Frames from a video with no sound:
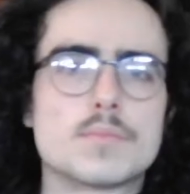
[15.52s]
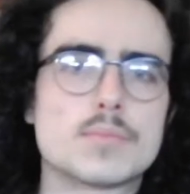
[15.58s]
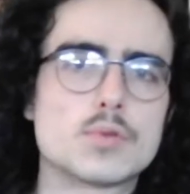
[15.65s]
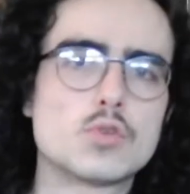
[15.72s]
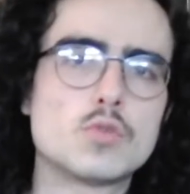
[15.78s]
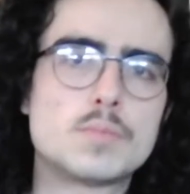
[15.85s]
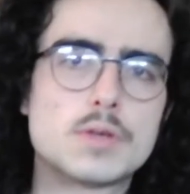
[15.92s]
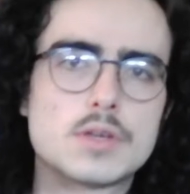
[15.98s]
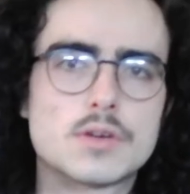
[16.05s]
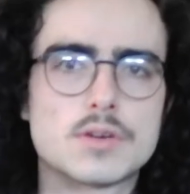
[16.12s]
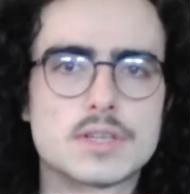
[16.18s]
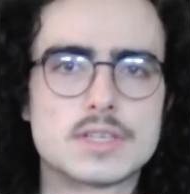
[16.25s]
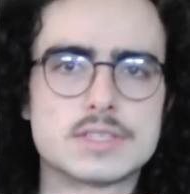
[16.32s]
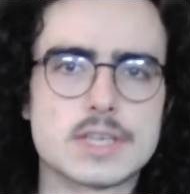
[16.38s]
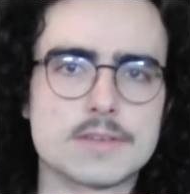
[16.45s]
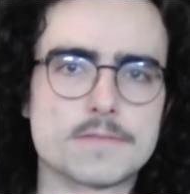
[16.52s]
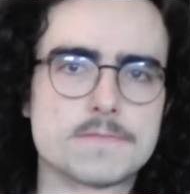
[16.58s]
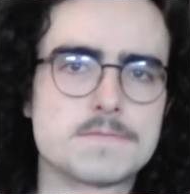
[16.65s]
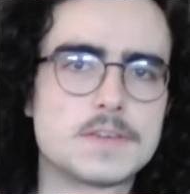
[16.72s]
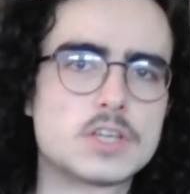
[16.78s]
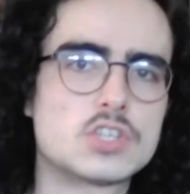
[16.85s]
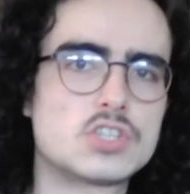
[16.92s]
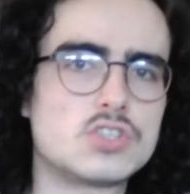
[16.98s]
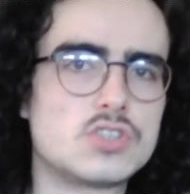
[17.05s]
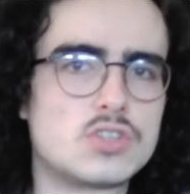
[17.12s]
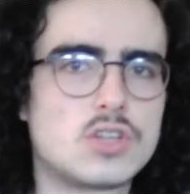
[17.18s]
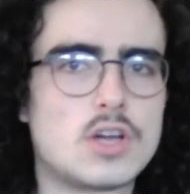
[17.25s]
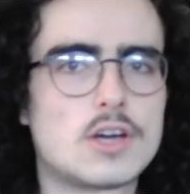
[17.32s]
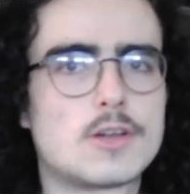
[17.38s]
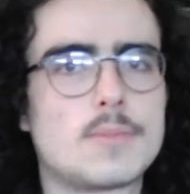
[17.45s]
Bluebeard is a fictional
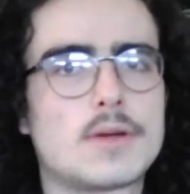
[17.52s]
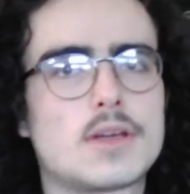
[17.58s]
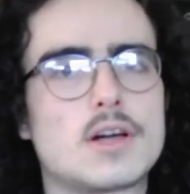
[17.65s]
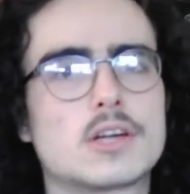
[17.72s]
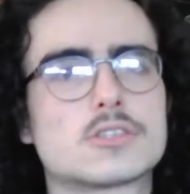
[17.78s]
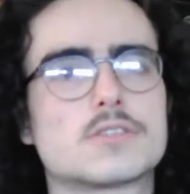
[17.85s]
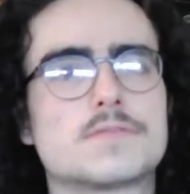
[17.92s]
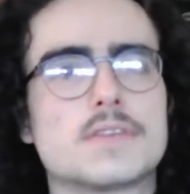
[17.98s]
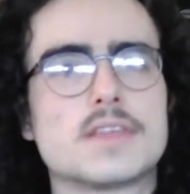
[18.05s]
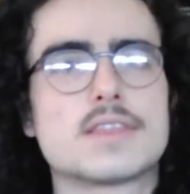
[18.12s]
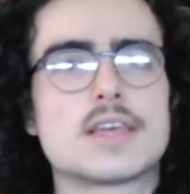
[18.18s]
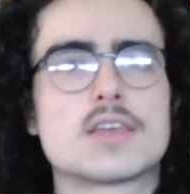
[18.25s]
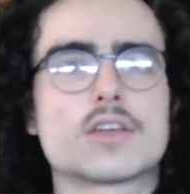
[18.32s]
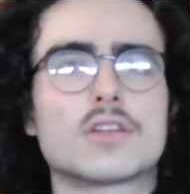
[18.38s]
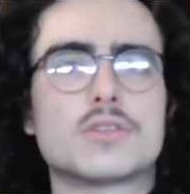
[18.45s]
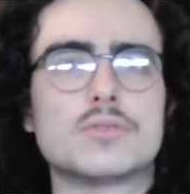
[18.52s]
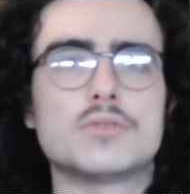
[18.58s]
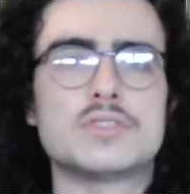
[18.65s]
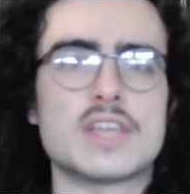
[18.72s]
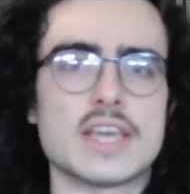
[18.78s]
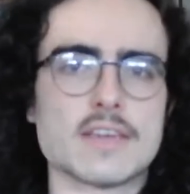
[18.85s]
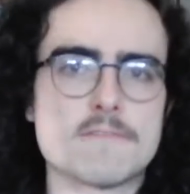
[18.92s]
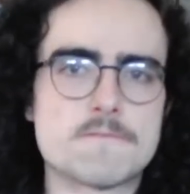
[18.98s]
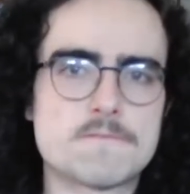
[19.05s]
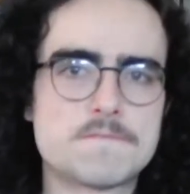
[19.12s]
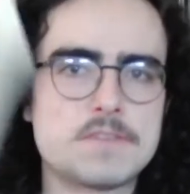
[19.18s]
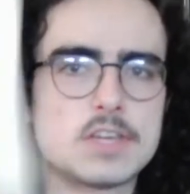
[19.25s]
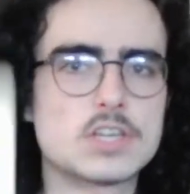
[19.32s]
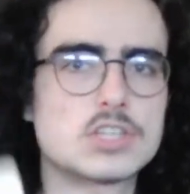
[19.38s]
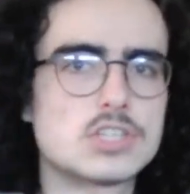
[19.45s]
autobiography that includes a
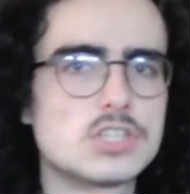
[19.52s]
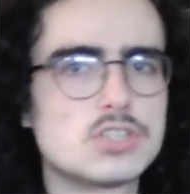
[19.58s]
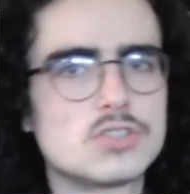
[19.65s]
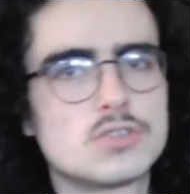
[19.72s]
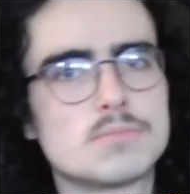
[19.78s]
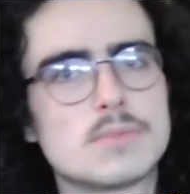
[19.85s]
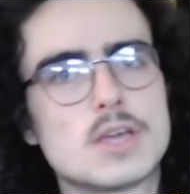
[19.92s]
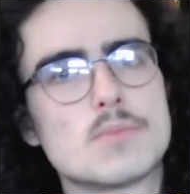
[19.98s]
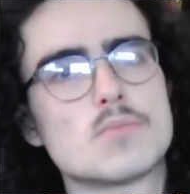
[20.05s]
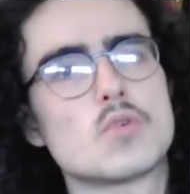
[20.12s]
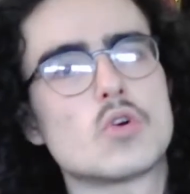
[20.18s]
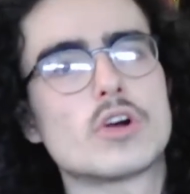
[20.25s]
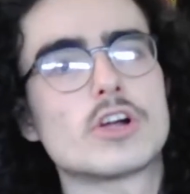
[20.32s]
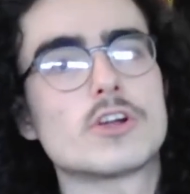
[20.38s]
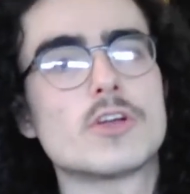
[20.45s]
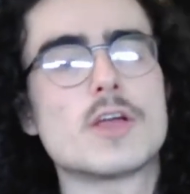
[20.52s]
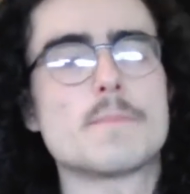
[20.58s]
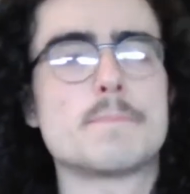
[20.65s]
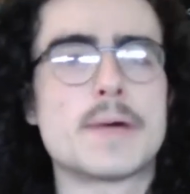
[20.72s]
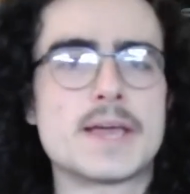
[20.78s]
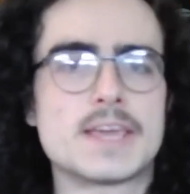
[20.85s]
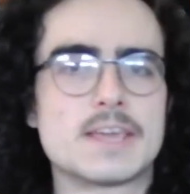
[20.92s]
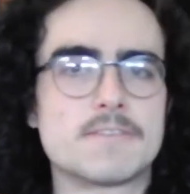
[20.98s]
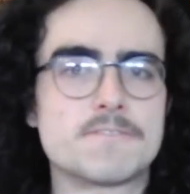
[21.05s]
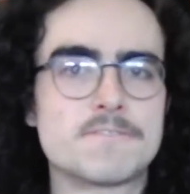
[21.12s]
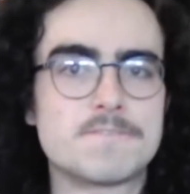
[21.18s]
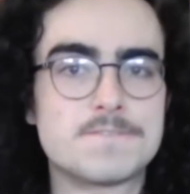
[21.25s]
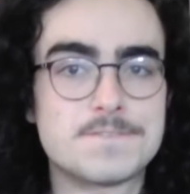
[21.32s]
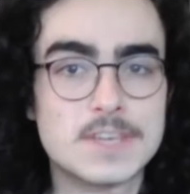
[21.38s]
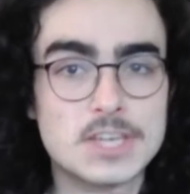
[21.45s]
fictional memoir by a
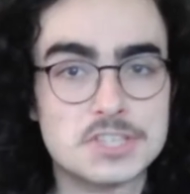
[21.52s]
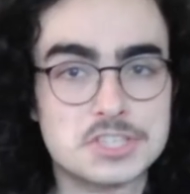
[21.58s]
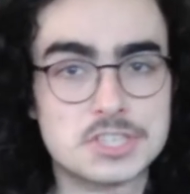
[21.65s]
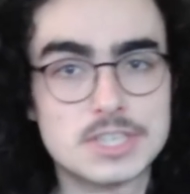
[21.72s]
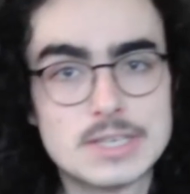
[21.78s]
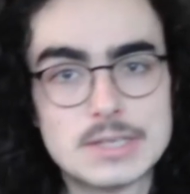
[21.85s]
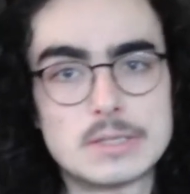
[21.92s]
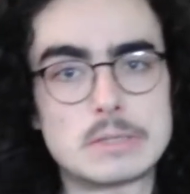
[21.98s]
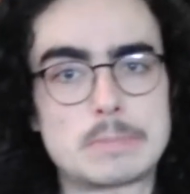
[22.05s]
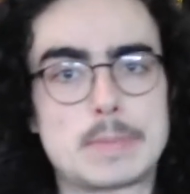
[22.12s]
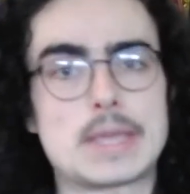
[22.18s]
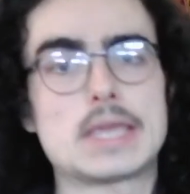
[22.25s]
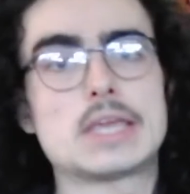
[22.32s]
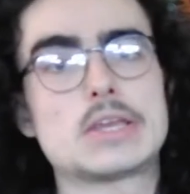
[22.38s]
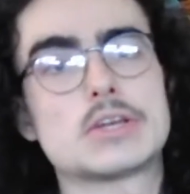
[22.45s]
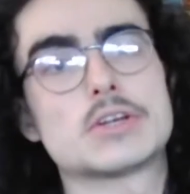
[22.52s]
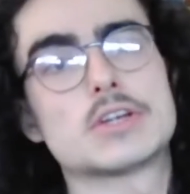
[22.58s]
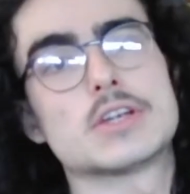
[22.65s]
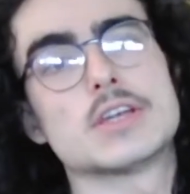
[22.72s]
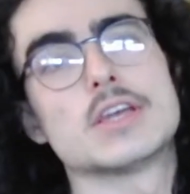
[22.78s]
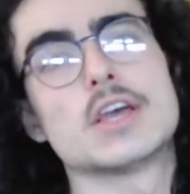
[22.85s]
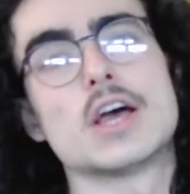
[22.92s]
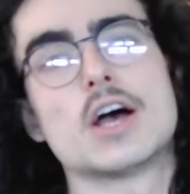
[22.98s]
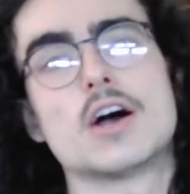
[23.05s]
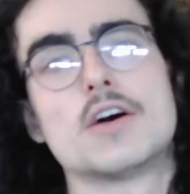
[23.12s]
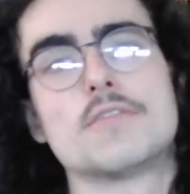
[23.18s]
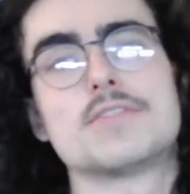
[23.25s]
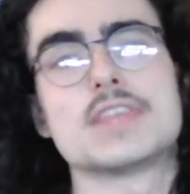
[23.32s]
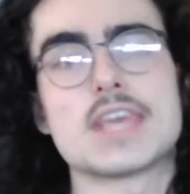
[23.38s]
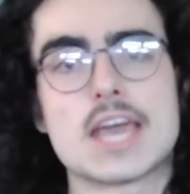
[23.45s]
fictional painter
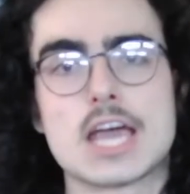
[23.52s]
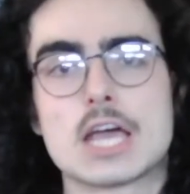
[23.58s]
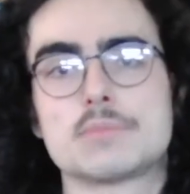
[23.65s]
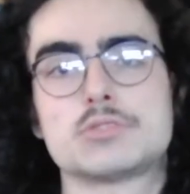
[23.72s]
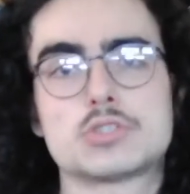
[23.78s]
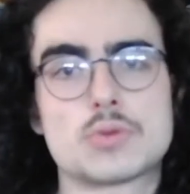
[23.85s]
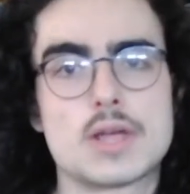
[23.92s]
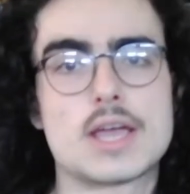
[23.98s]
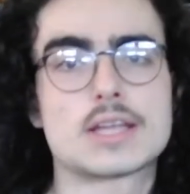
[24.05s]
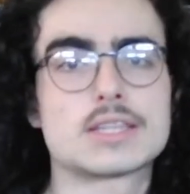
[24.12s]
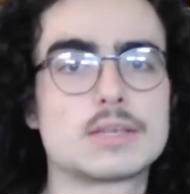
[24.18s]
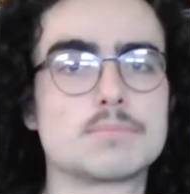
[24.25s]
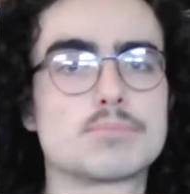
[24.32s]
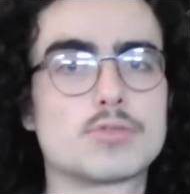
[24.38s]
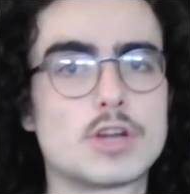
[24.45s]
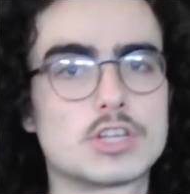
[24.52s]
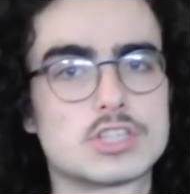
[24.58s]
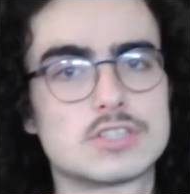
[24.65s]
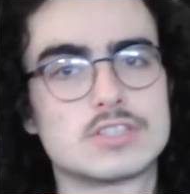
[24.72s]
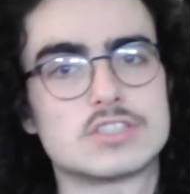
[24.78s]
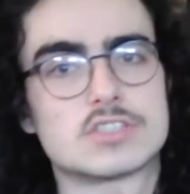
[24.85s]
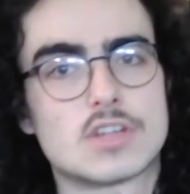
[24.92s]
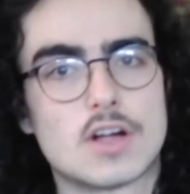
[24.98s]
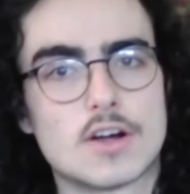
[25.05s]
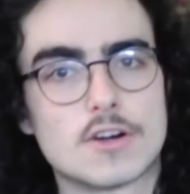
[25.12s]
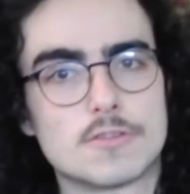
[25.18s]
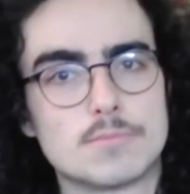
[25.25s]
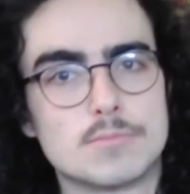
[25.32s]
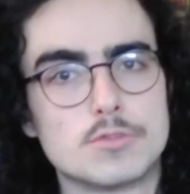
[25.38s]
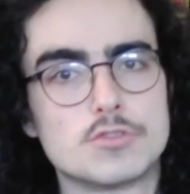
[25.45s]
of the abstract impressionist
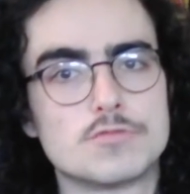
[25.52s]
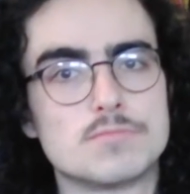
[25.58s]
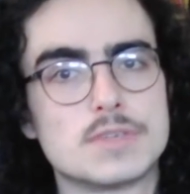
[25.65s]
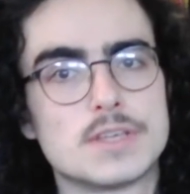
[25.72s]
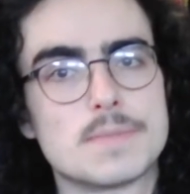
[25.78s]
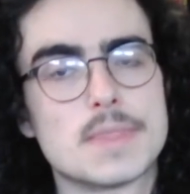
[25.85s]
art movement,